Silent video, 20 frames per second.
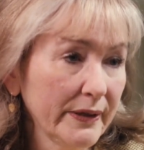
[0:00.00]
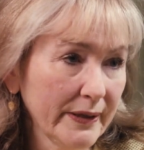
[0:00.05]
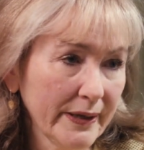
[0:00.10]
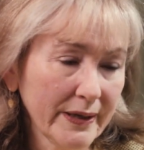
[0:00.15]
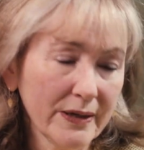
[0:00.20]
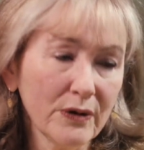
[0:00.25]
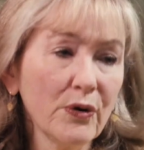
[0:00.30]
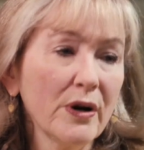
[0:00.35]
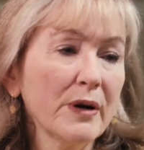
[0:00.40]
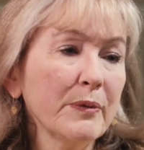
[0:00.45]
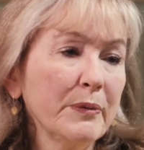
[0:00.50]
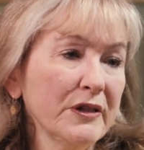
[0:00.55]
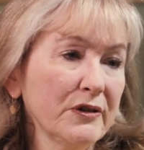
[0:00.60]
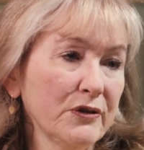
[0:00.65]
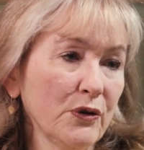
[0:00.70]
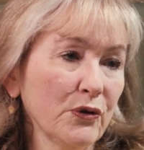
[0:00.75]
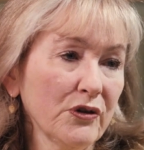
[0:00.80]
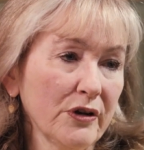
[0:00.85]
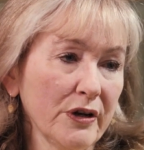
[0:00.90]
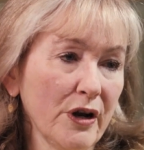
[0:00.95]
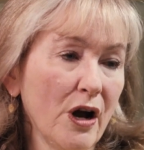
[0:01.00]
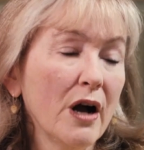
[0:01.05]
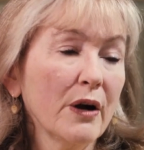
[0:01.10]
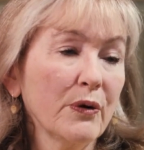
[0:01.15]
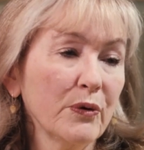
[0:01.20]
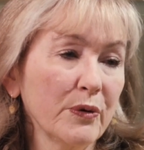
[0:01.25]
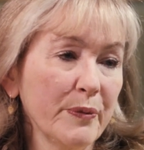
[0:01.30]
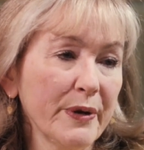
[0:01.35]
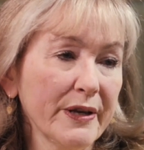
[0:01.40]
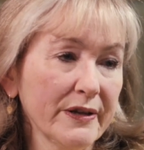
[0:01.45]
like, incredibly socially
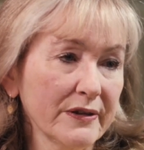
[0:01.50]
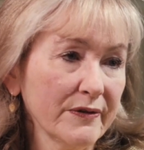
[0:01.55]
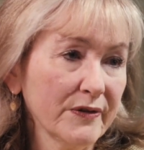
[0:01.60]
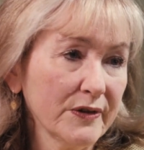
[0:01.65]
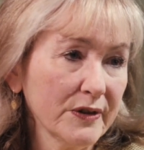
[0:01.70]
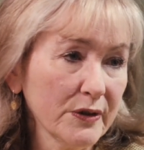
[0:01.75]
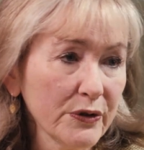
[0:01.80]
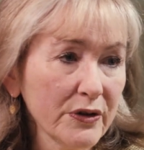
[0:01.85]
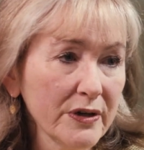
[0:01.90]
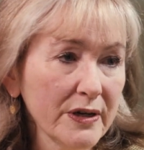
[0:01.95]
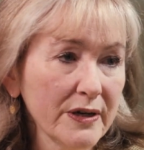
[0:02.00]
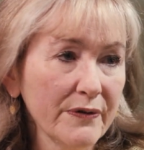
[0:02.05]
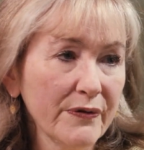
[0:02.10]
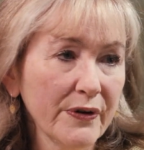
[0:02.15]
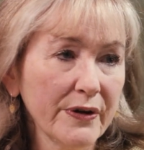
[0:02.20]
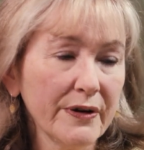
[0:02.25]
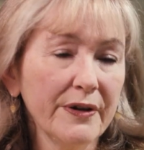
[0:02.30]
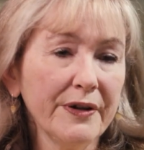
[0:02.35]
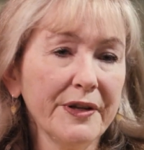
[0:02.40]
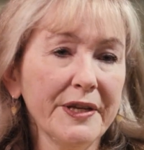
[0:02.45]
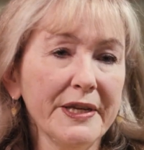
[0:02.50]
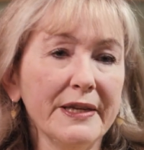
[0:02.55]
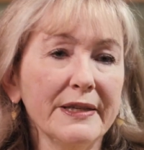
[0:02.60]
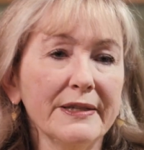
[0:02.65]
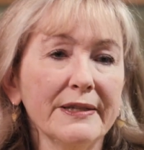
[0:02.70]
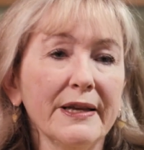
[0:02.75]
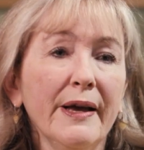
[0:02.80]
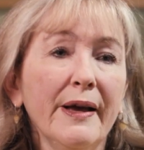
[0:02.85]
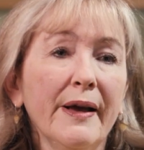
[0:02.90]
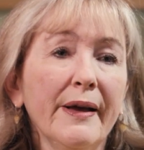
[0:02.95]
awkward because of his learning difficulties.